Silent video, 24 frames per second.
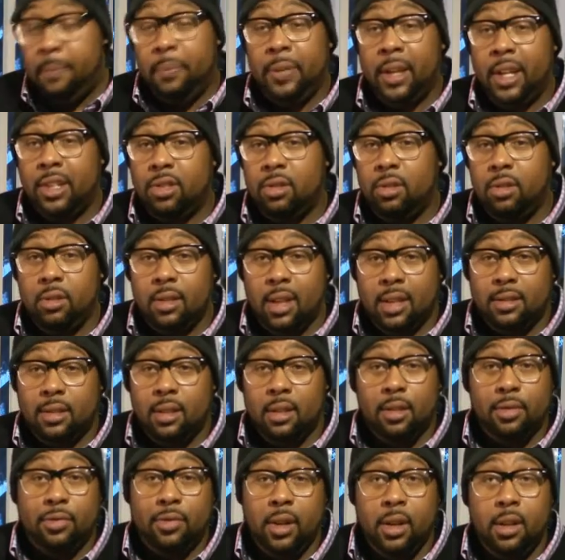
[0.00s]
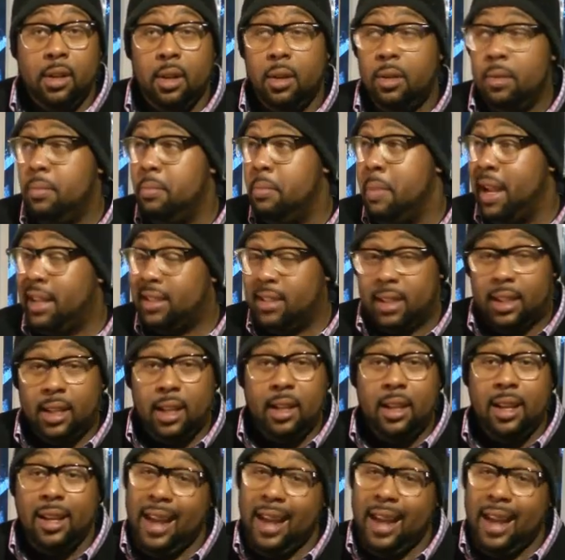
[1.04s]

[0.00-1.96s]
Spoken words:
that's in the Fender Mexican,